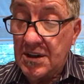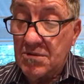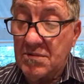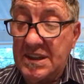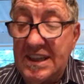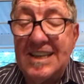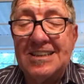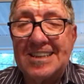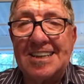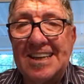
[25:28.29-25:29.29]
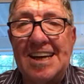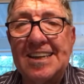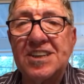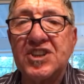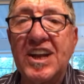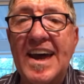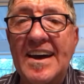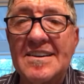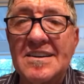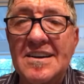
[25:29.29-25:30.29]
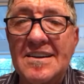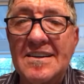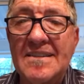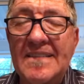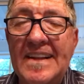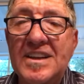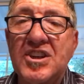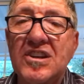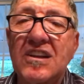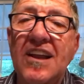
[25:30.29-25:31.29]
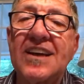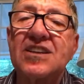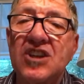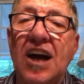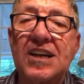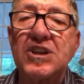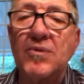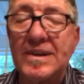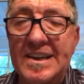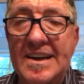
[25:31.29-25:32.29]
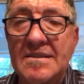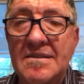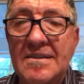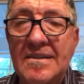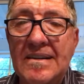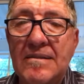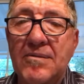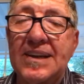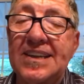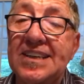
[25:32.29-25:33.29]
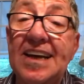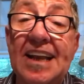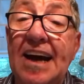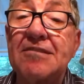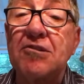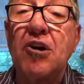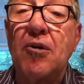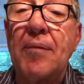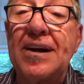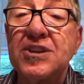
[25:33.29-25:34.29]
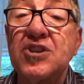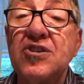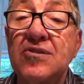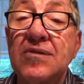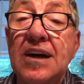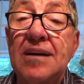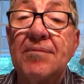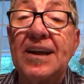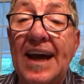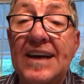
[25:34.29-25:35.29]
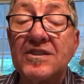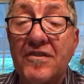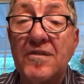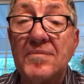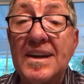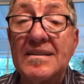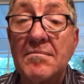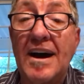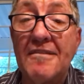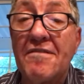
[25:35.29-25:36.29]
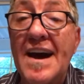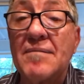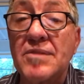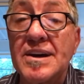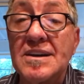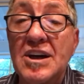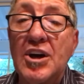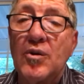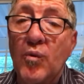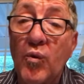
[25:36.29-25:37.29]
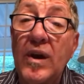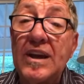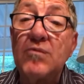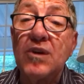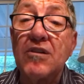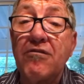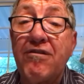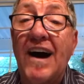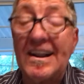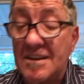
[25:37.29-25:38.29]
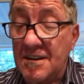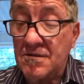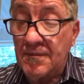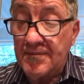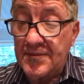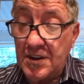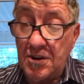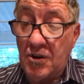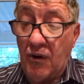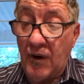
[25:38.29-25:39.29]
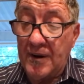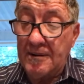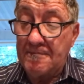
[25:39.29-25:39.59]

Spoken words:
We need to take a stand, just like Joshua did when he said, I don't know about you, but as for me and my family, we will follow the Lord.